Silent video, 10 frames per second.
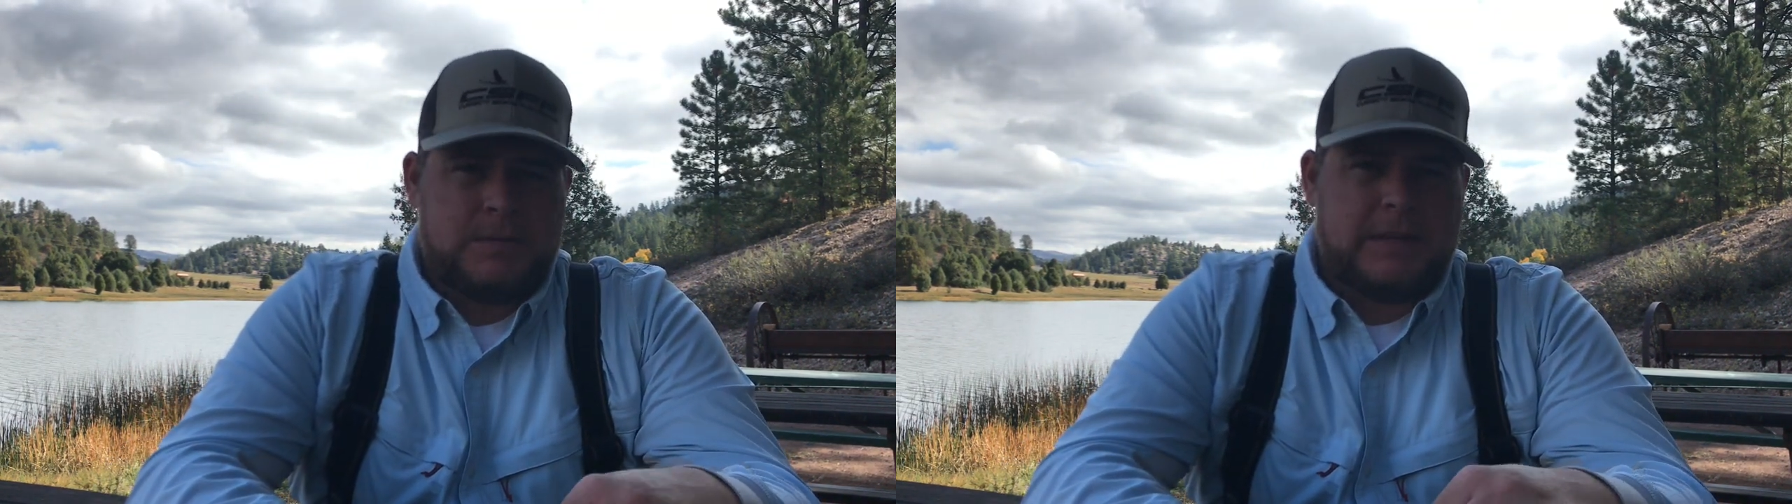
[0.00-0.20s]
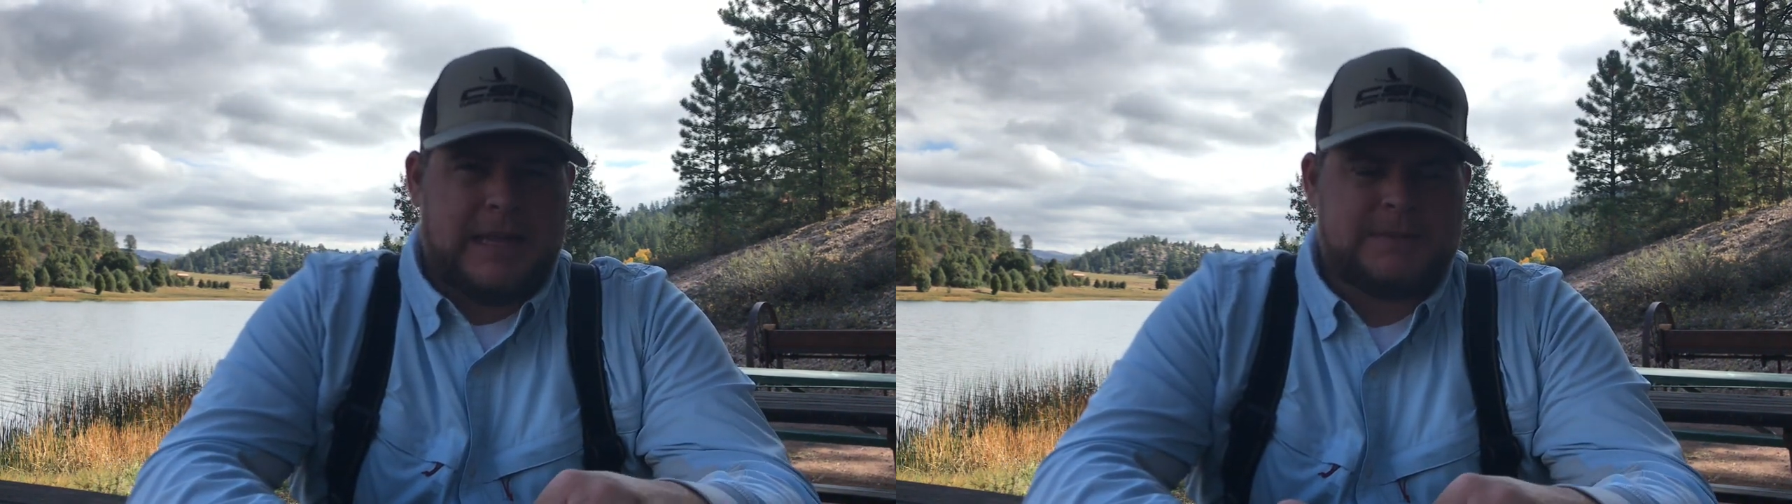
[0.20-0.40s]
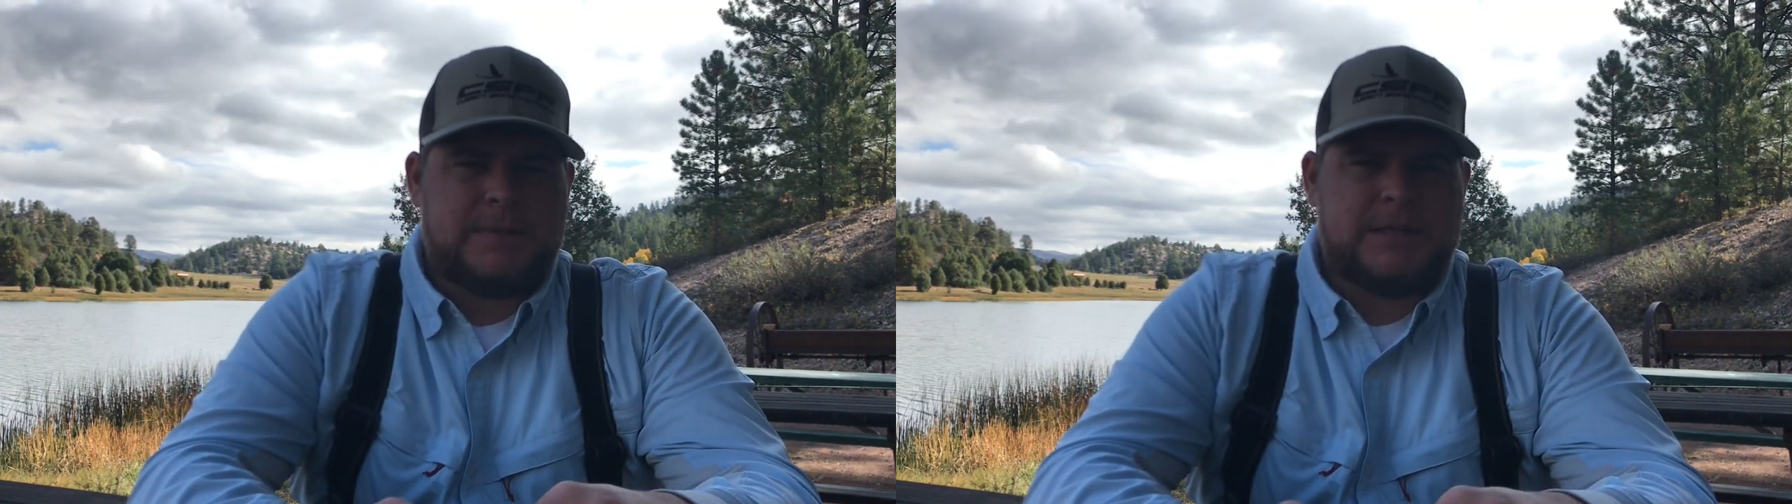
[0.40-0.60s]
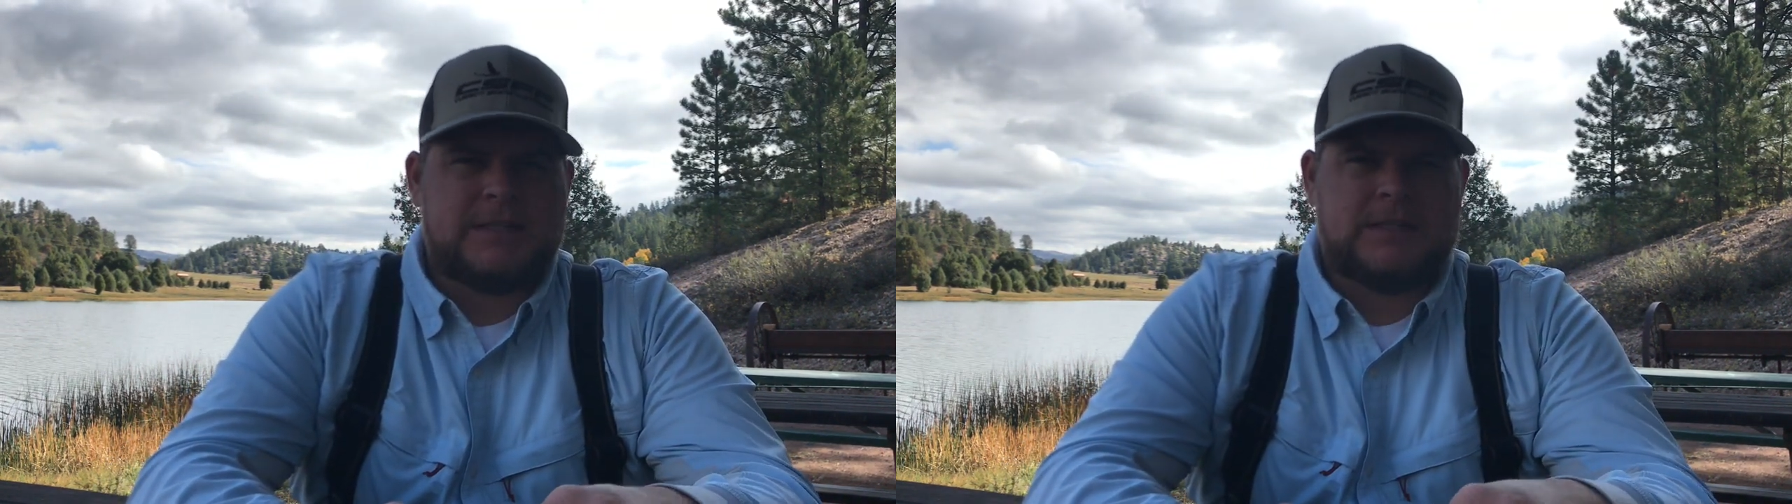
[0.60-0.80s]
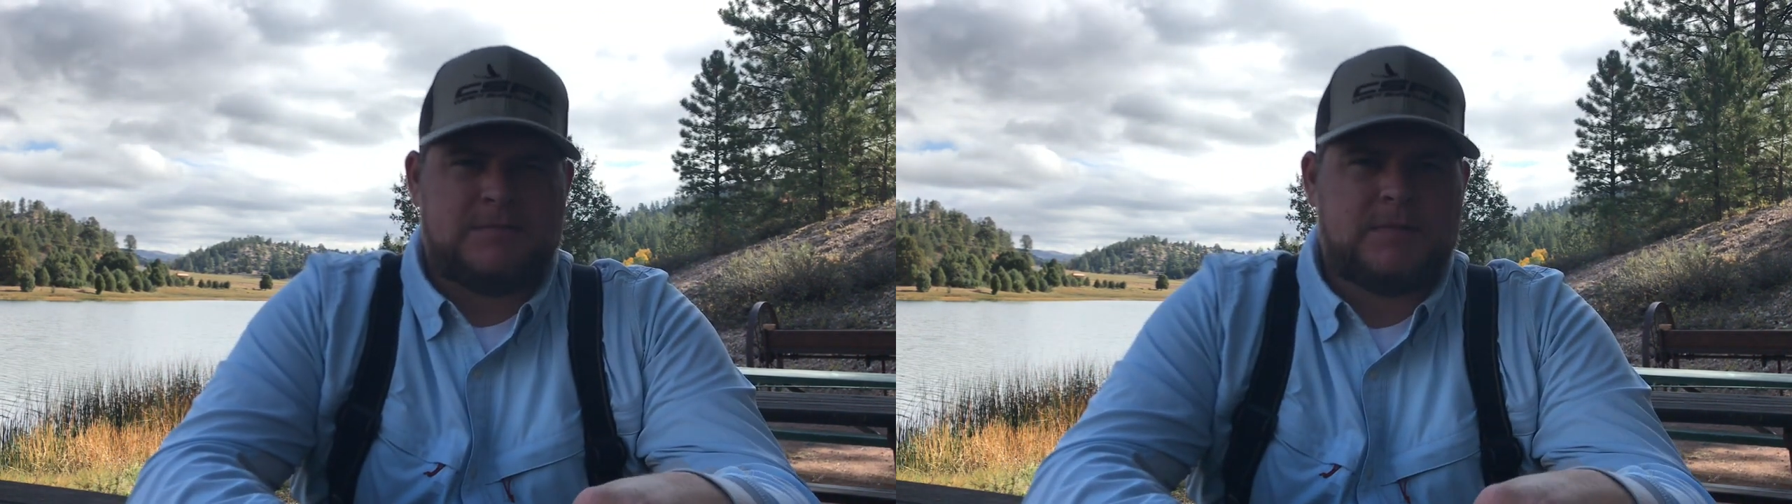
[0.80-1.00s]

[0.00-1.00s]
and that's been